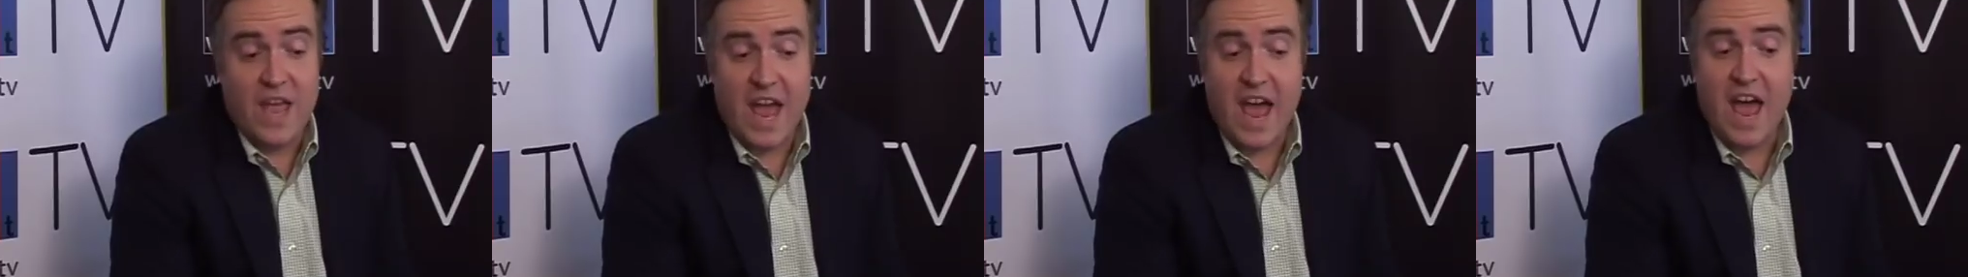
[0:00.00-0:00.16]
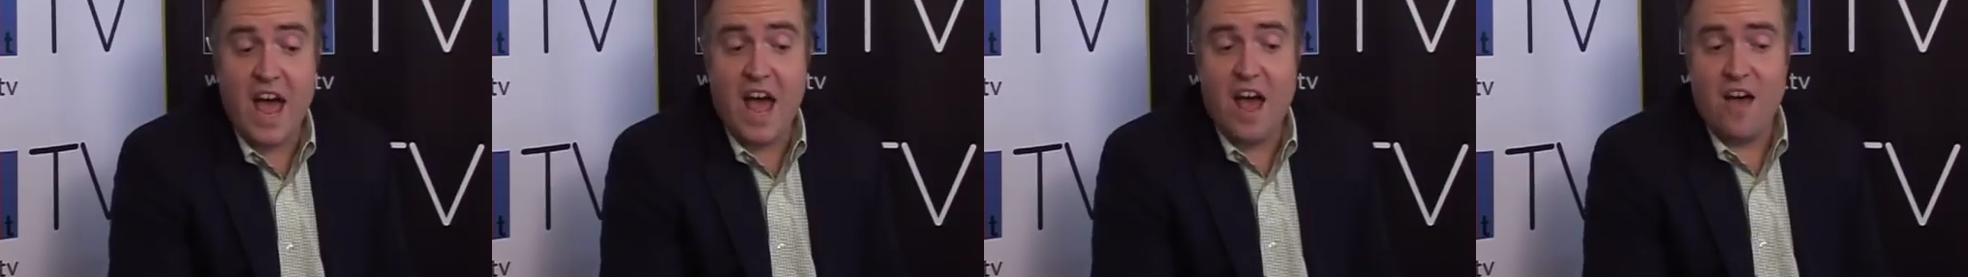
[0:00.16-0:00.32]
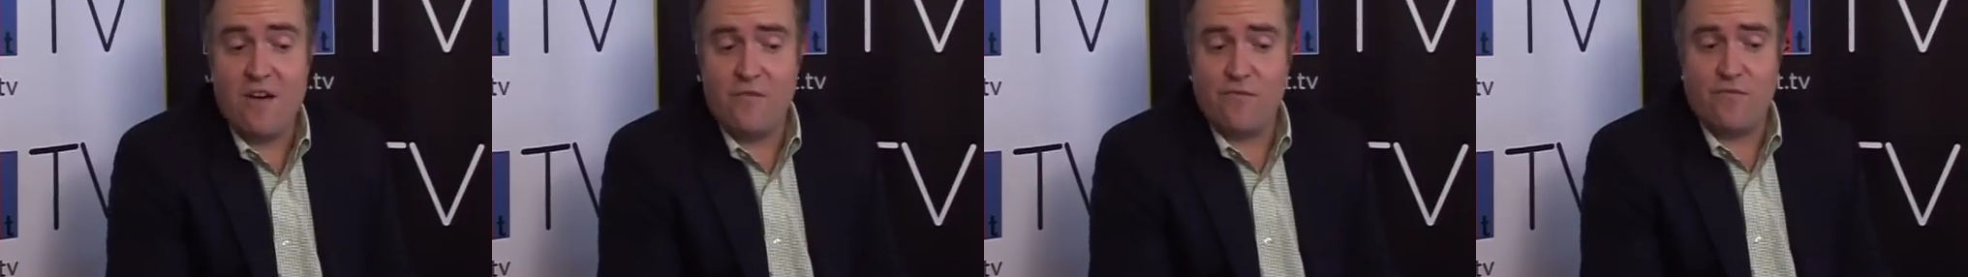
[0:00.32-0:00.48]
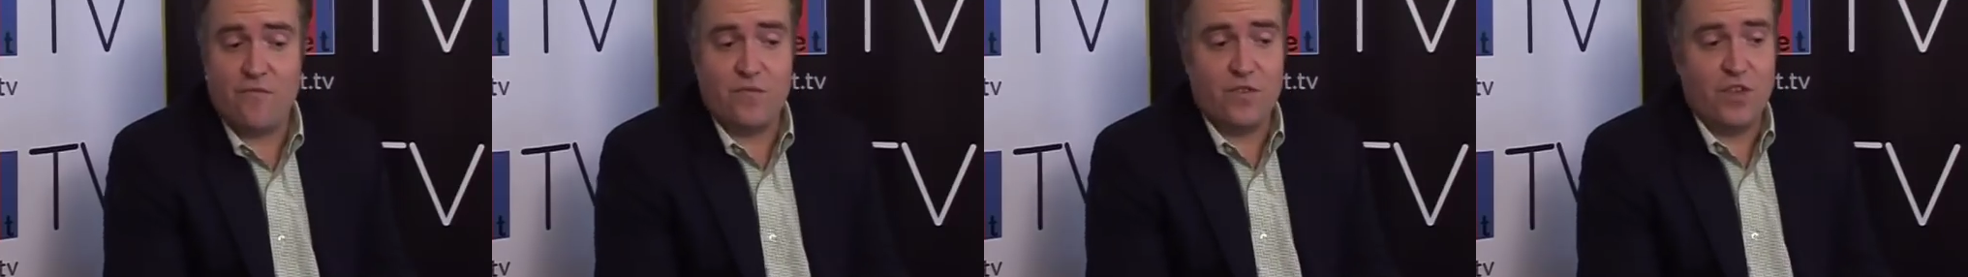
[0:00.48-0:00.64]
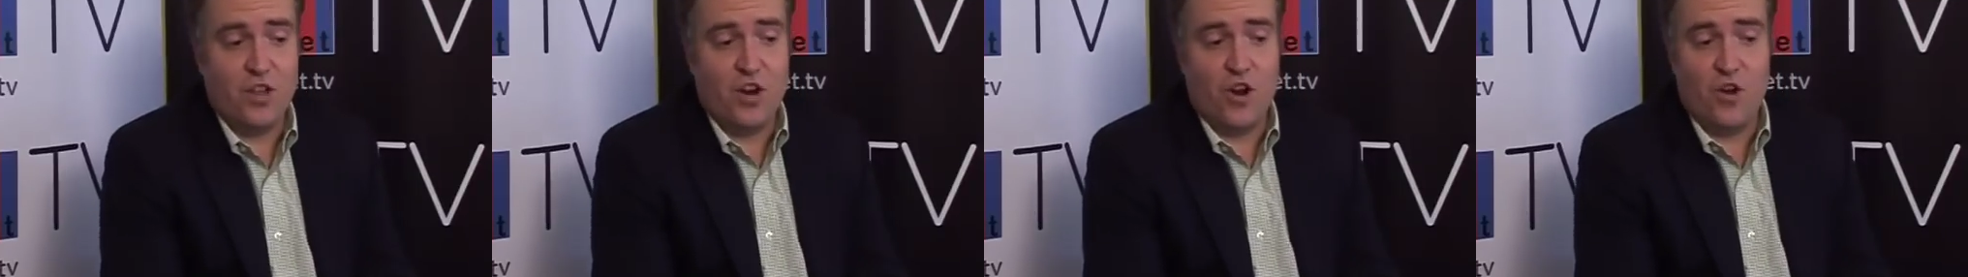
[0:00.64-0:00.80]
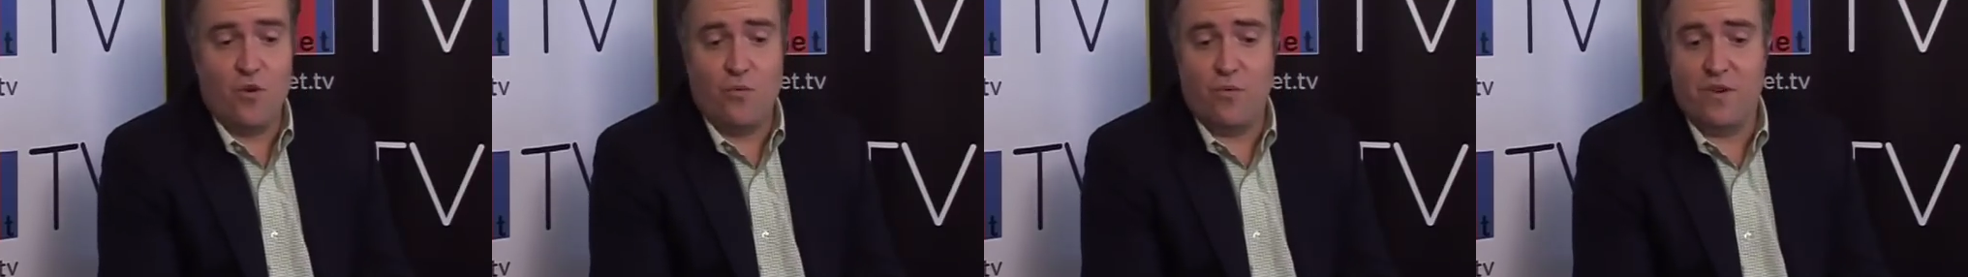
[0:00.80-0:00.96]
have.
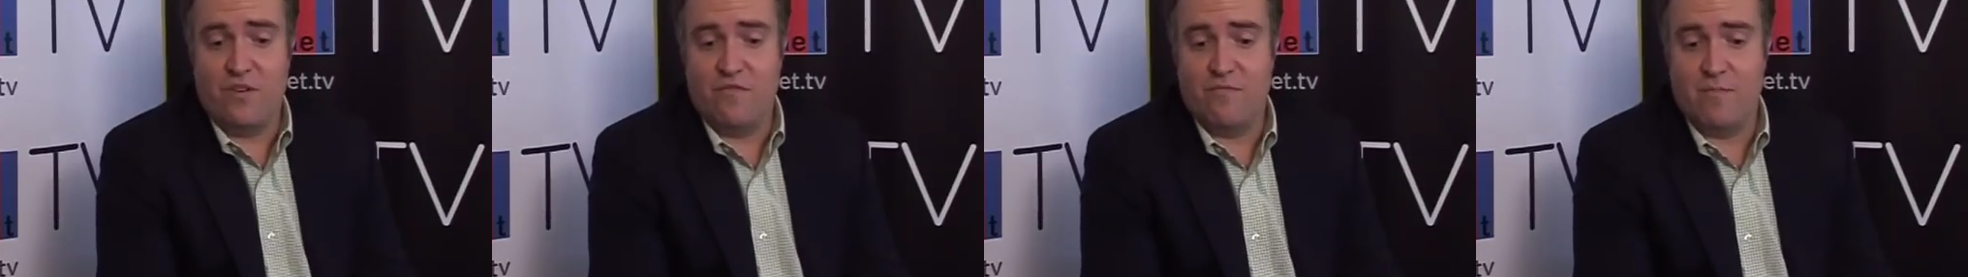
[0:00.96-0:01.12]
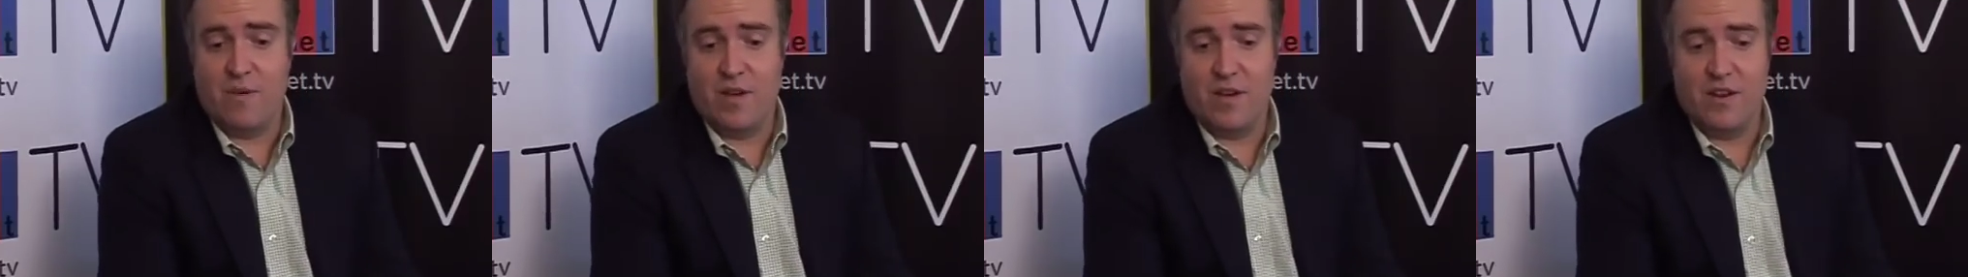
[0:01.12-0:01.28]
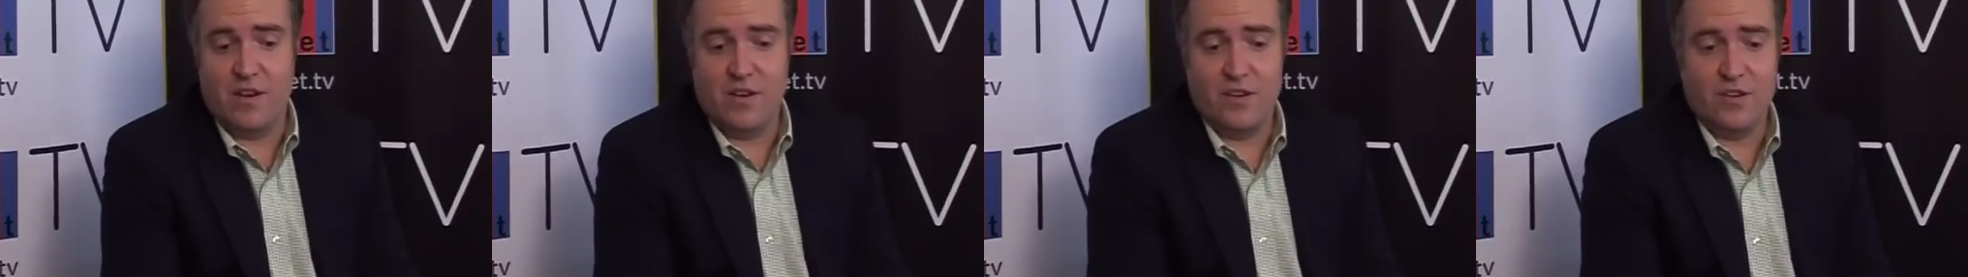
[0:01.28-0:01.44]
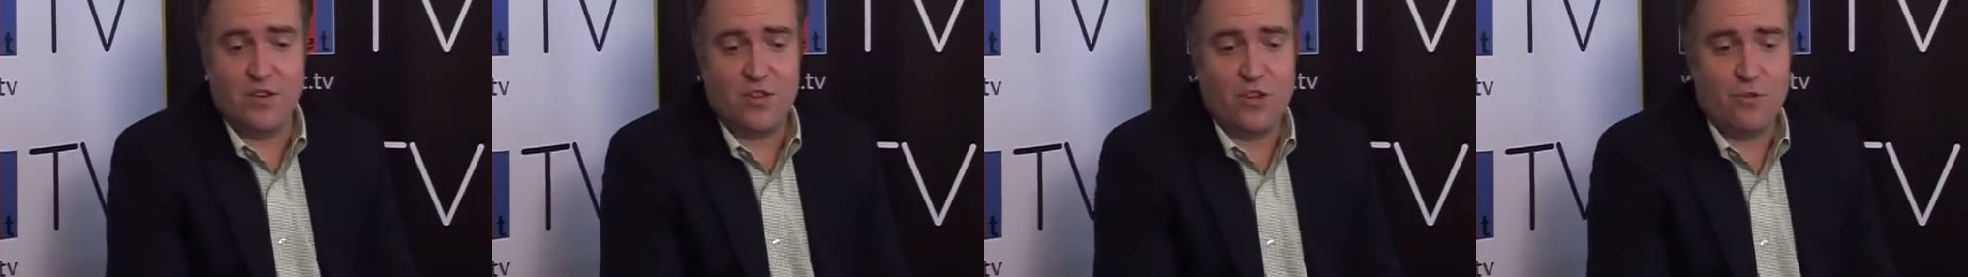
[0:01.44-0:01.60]
You know, we've been